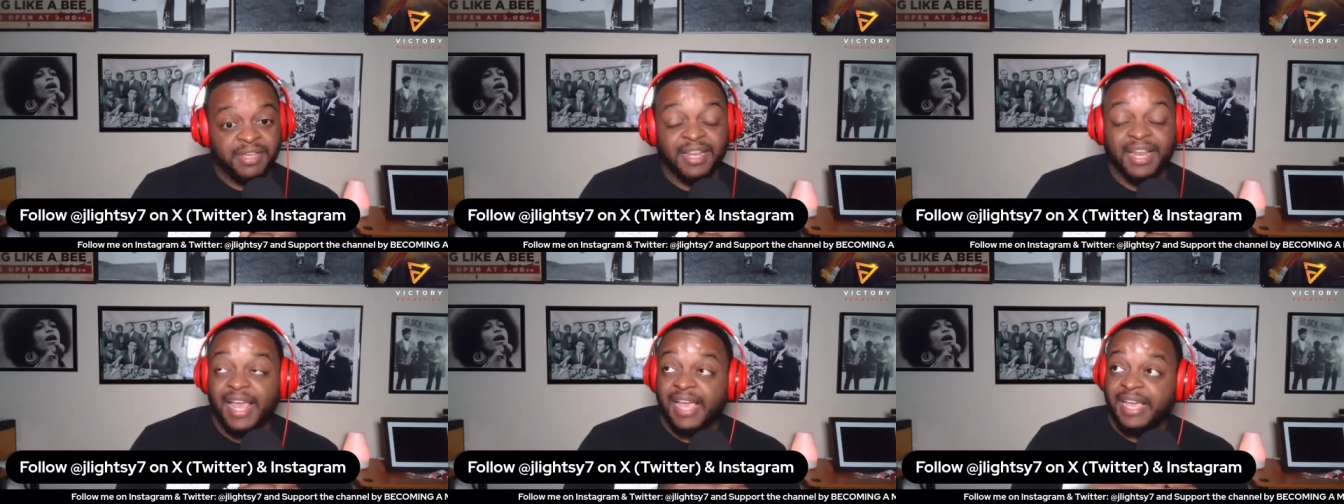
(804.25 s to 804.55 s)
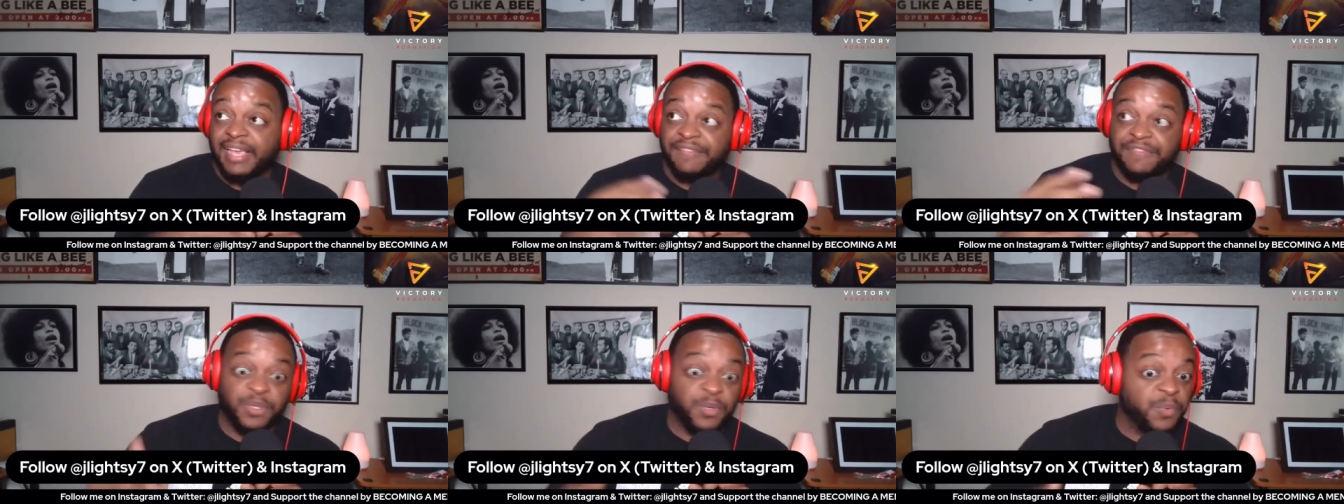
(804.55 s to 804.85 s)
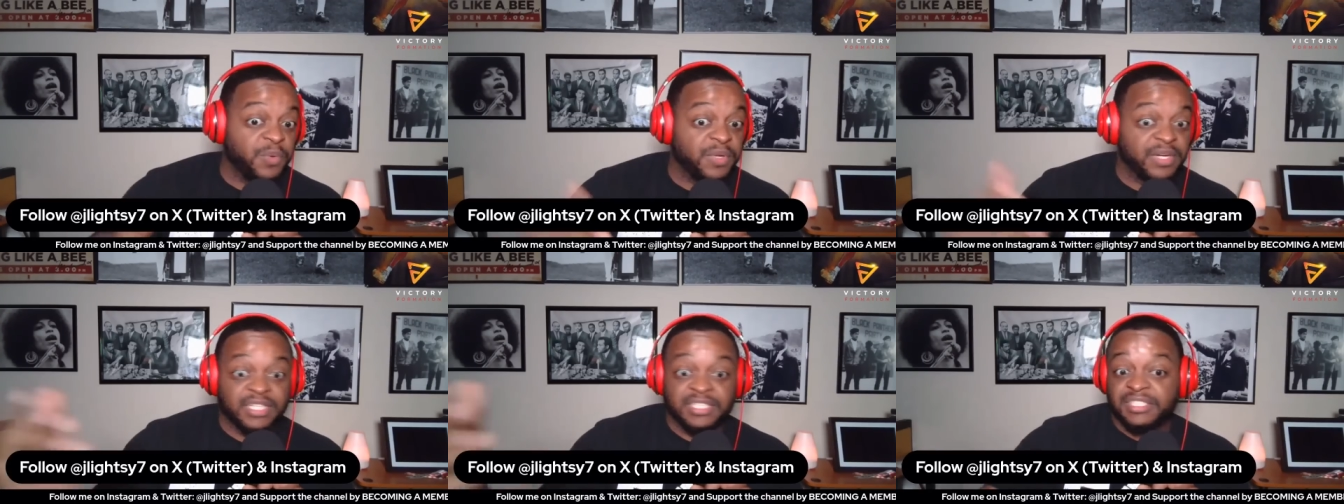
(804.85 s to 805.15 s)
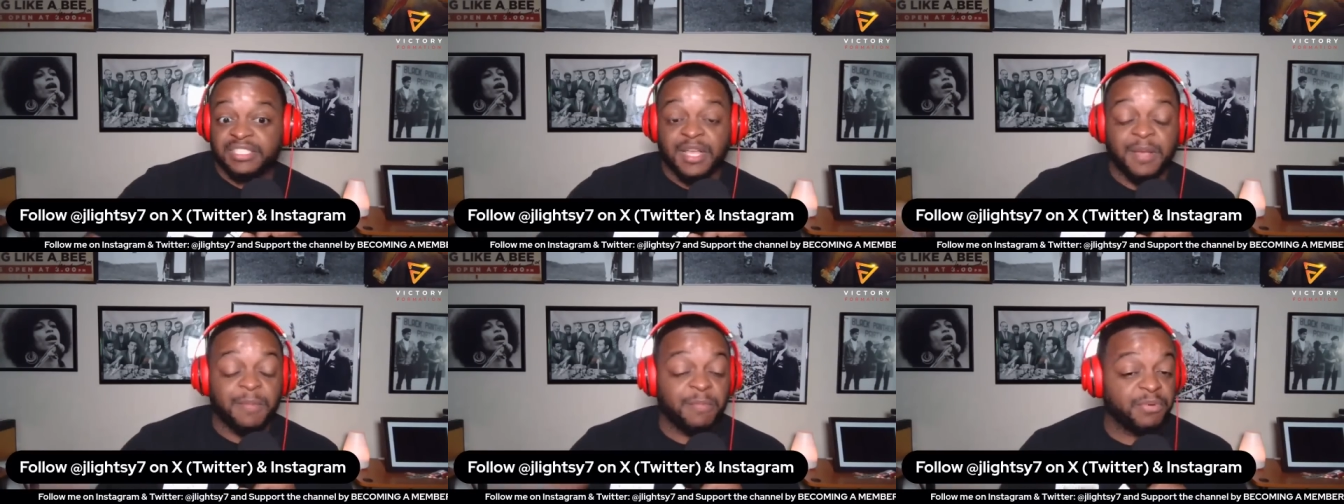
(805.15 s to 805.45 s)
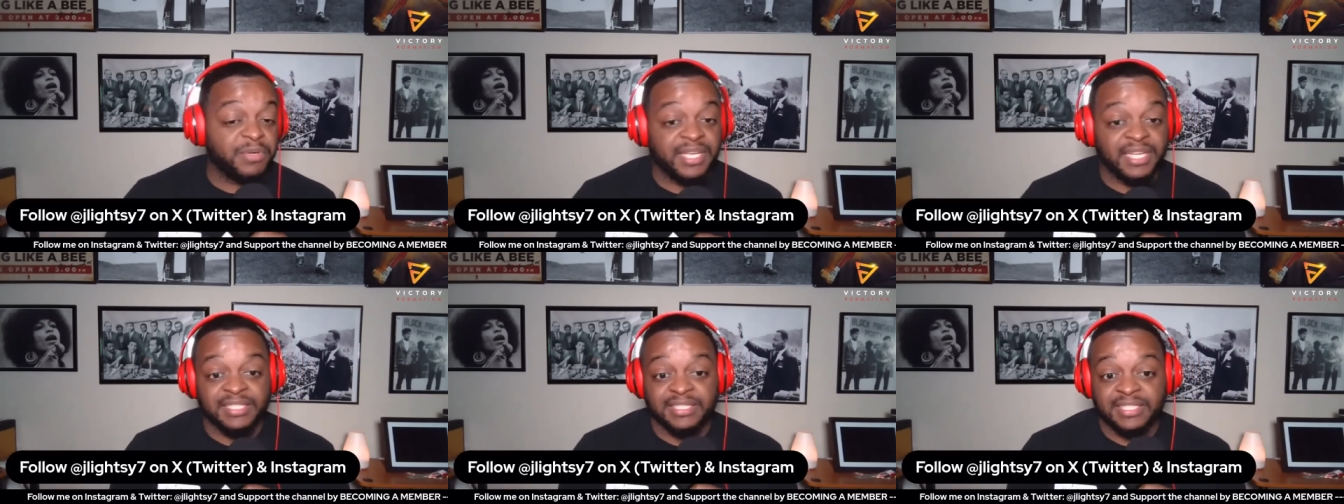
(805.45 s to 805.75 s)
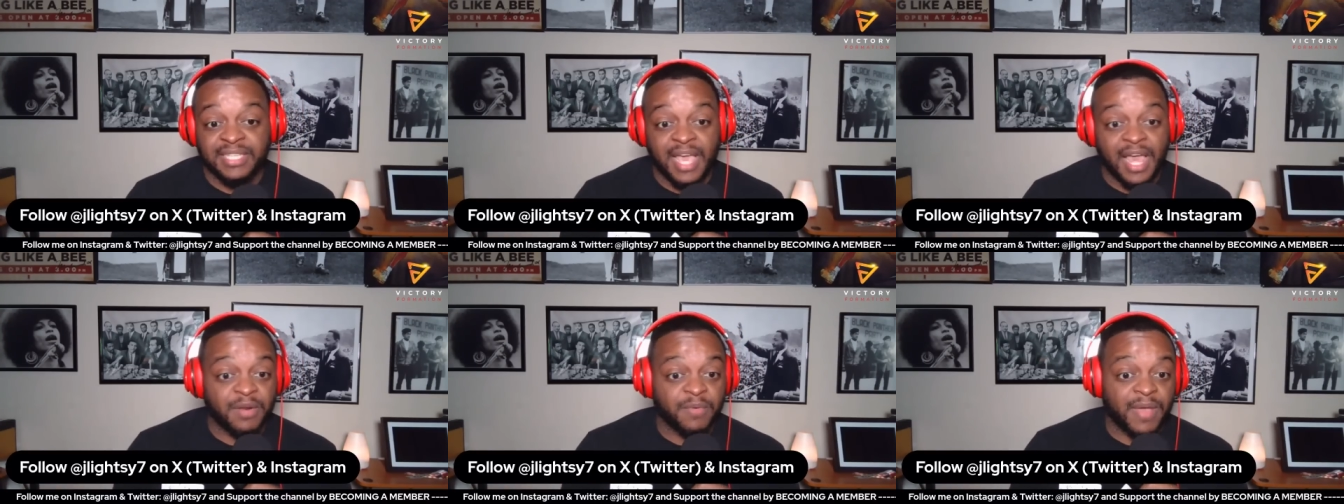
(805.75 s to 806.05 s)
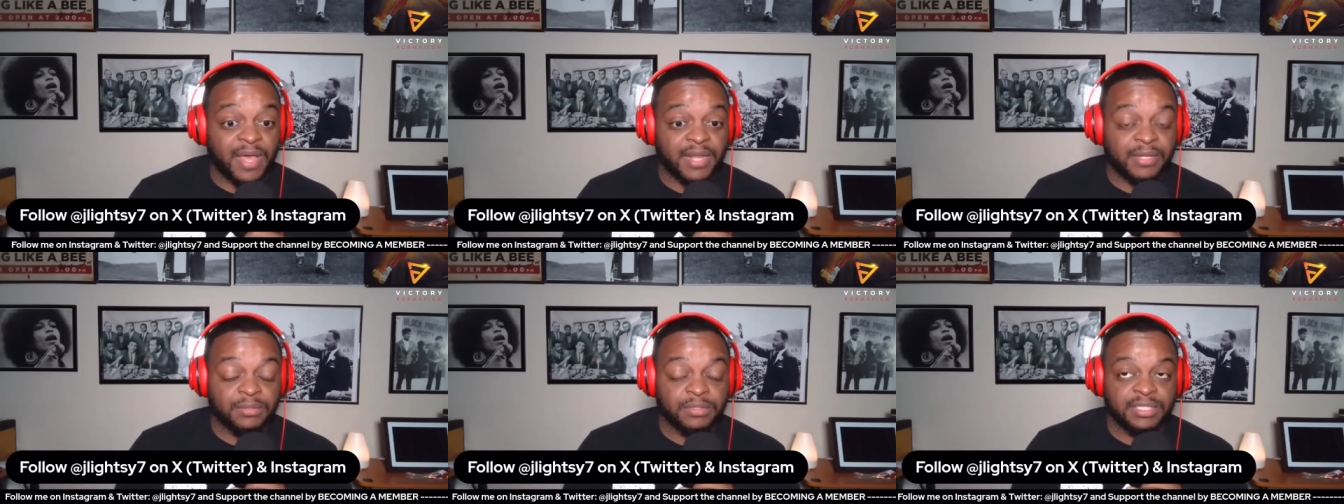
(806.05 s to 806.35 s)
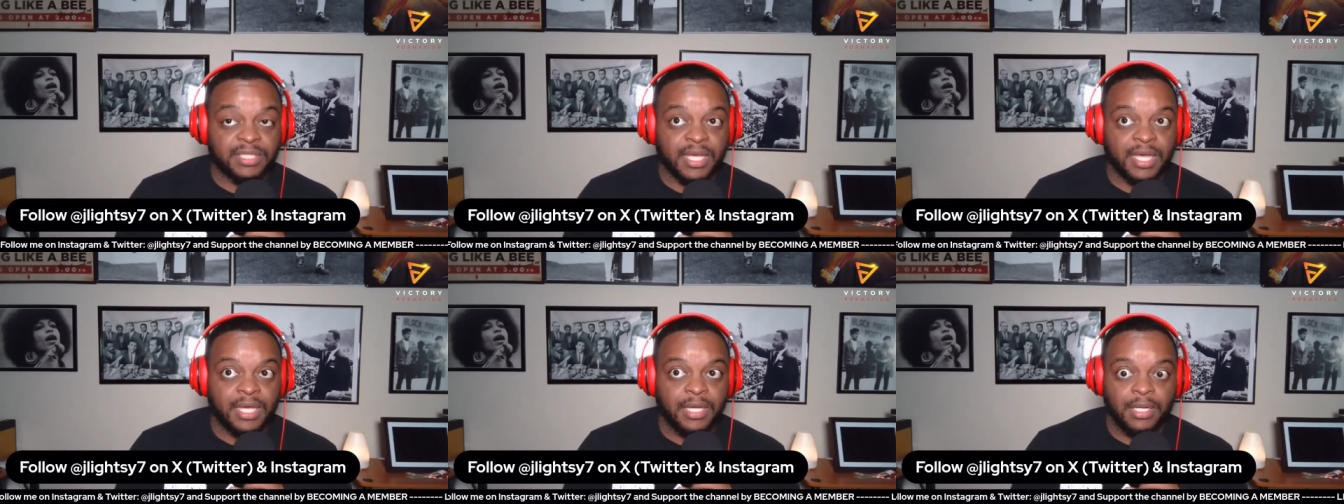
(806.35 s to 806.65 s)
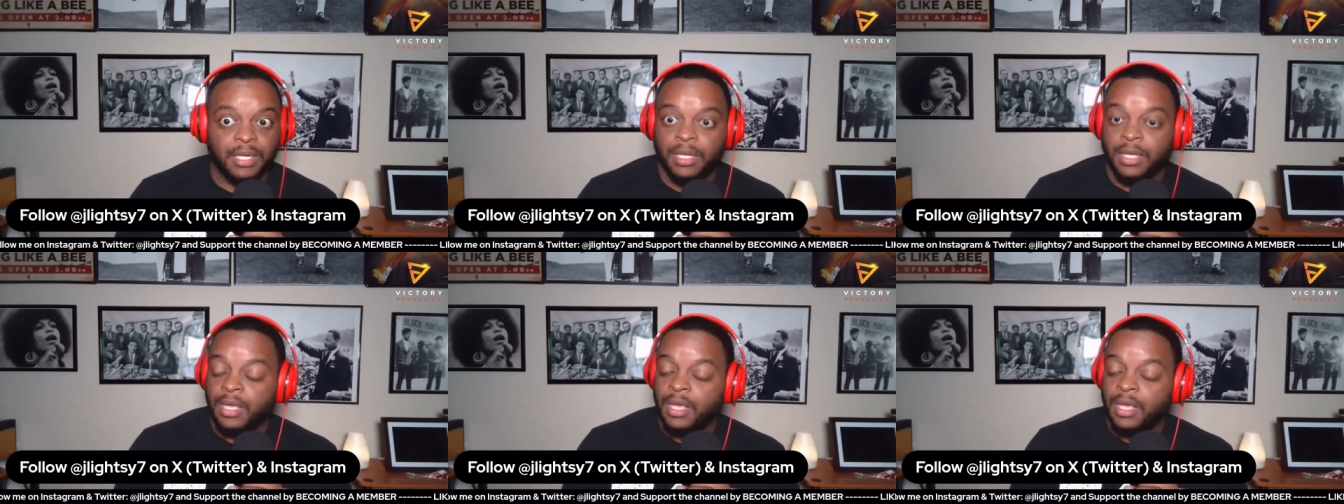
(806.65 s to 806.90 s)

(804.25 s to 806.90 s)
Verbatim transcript: like if you would have stumbled against Colorado State,